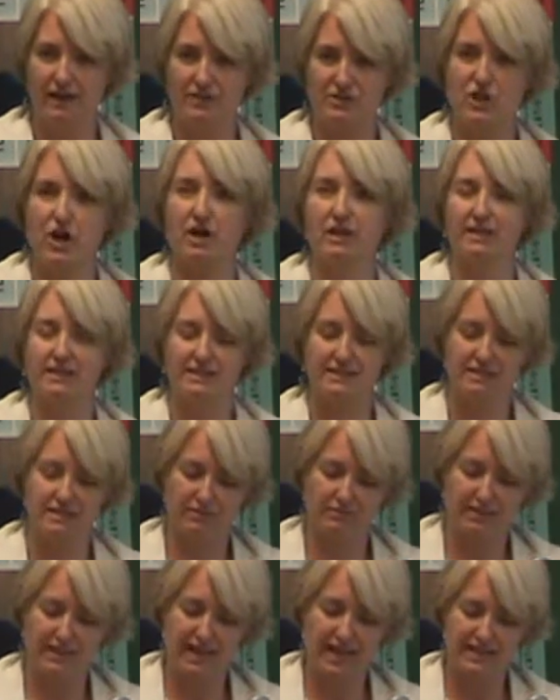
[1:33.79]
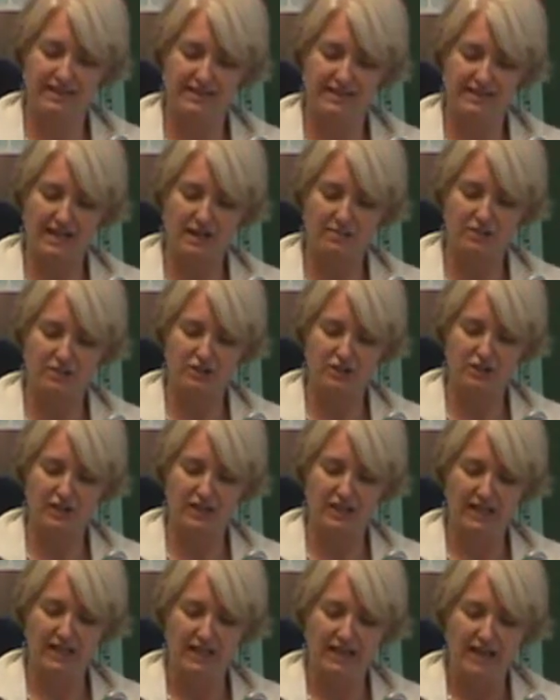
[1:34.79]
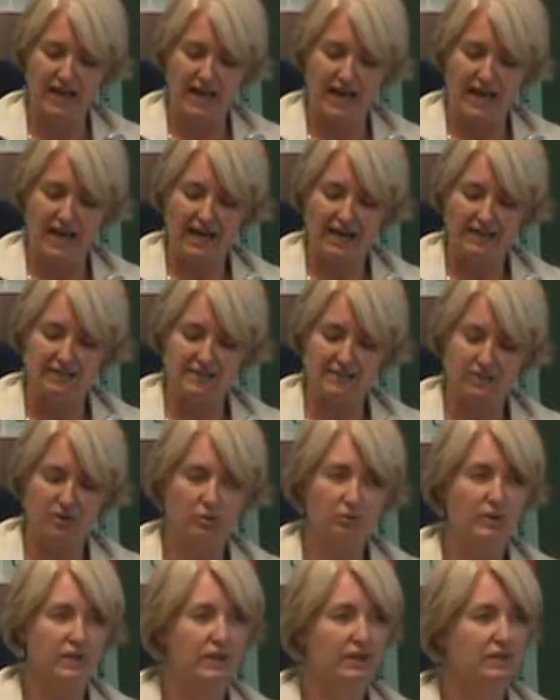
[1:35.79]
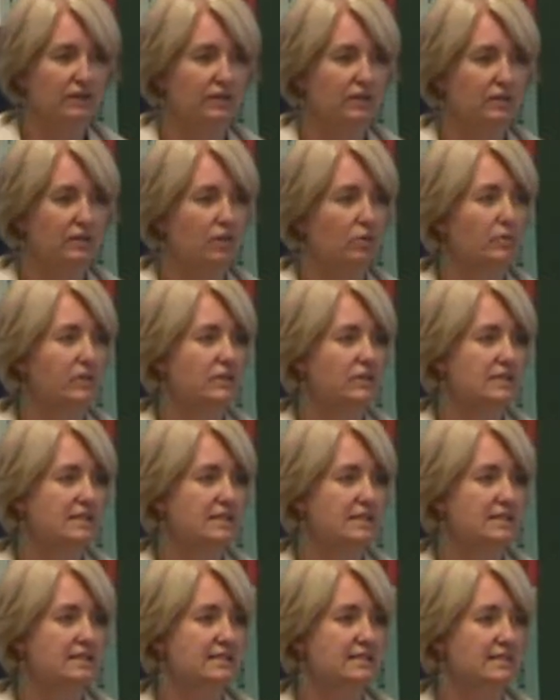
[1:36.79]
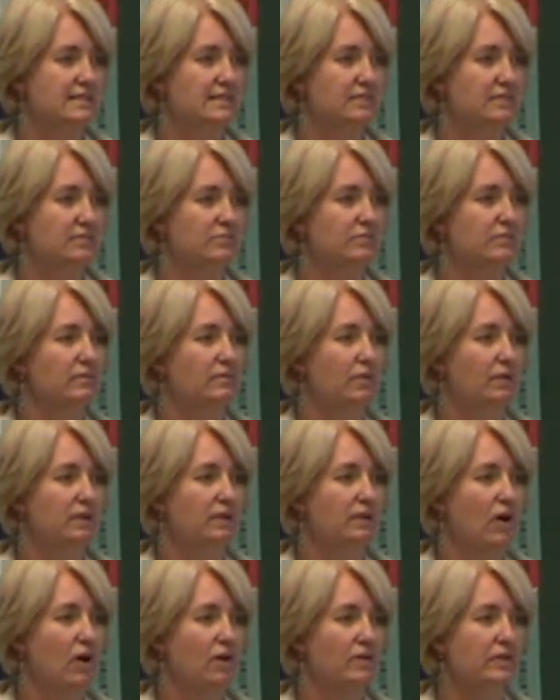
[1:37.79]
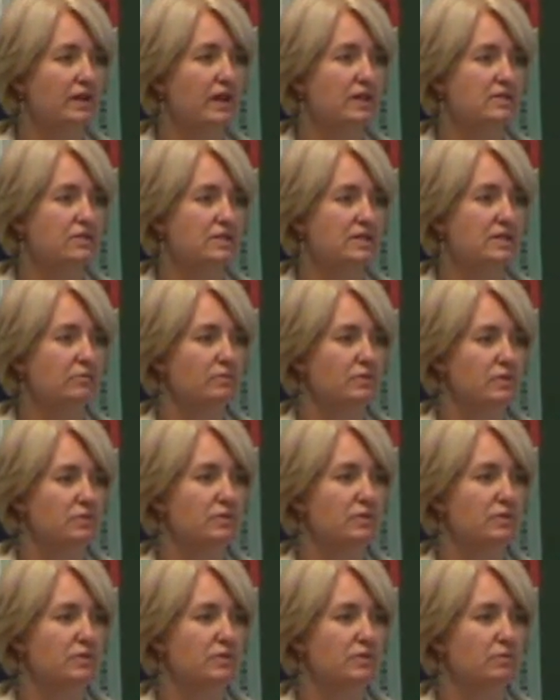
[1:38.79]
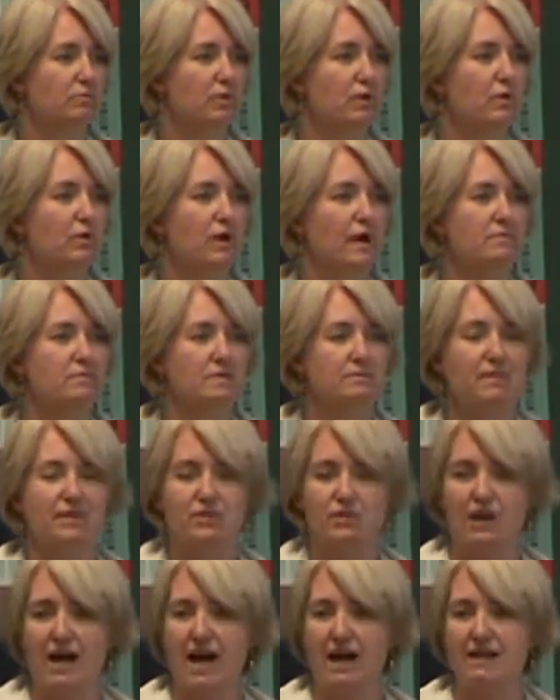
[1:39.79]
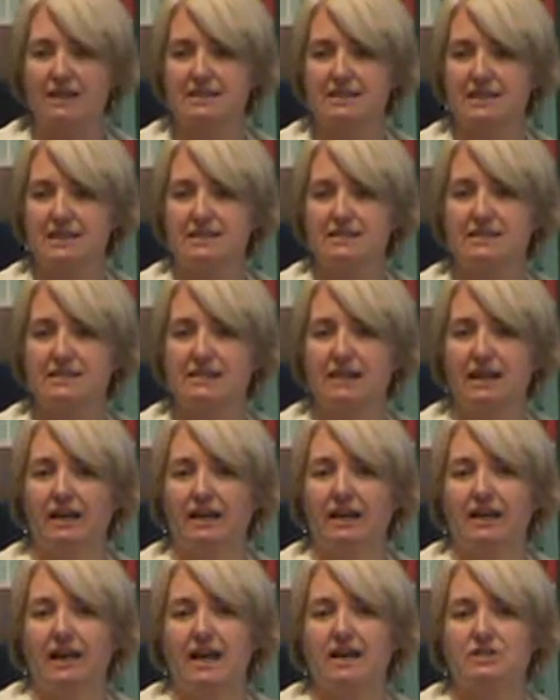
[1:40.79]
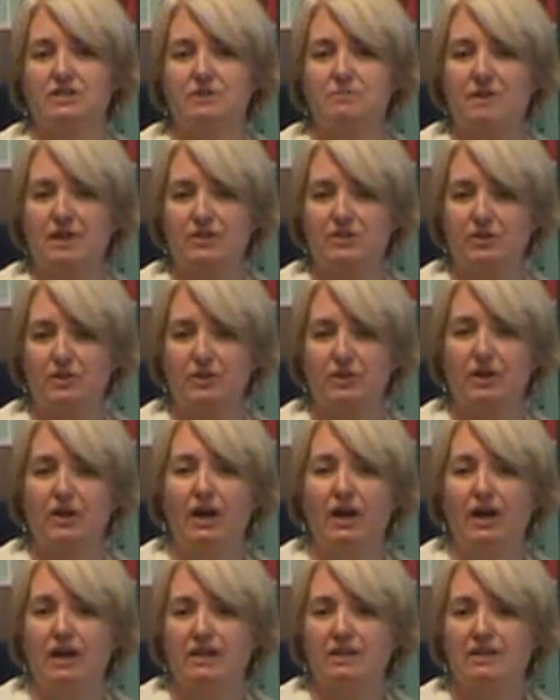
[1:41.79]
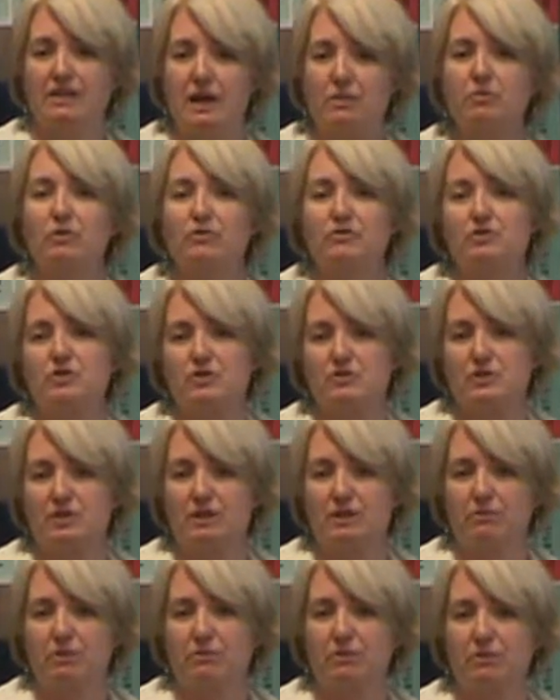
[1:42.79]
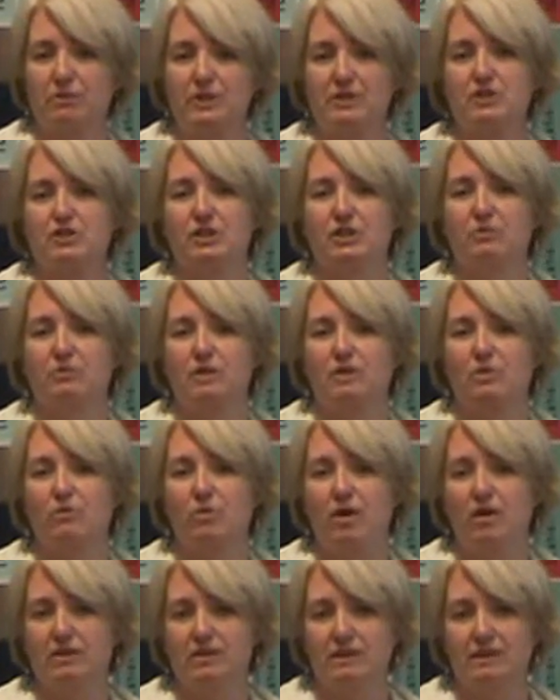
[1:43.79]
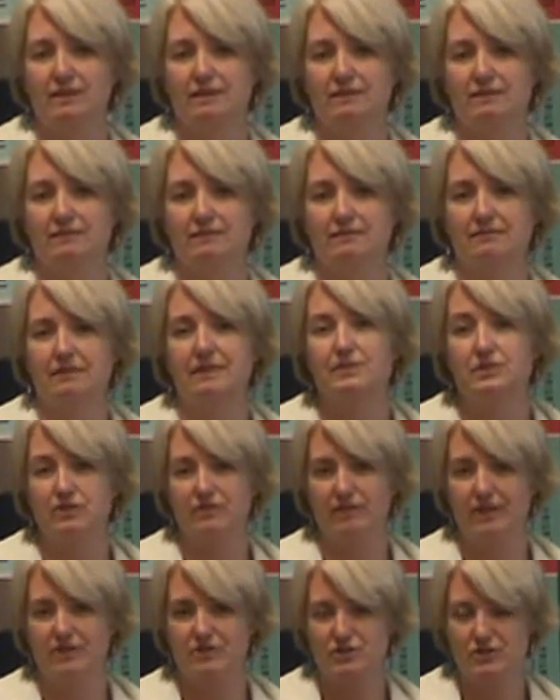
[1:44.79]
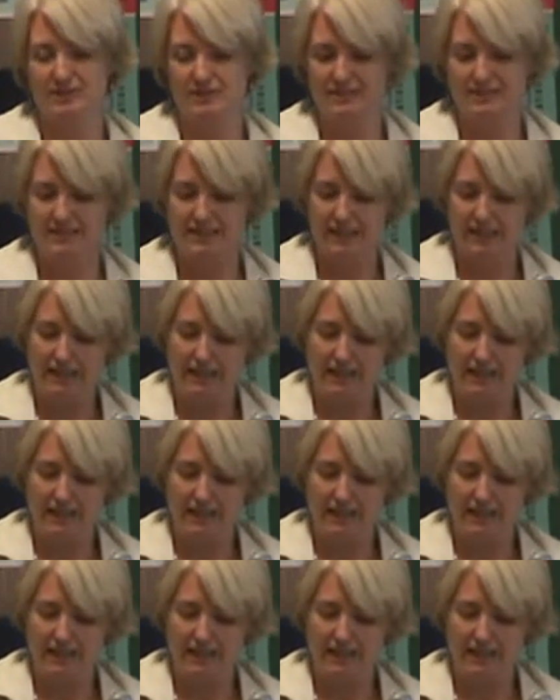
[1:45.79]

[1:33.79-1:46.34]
targets that we had established. And so we used this system in all the countries in which we were doing program to measure access and to measure the number of children that we were reaching with quality interventions.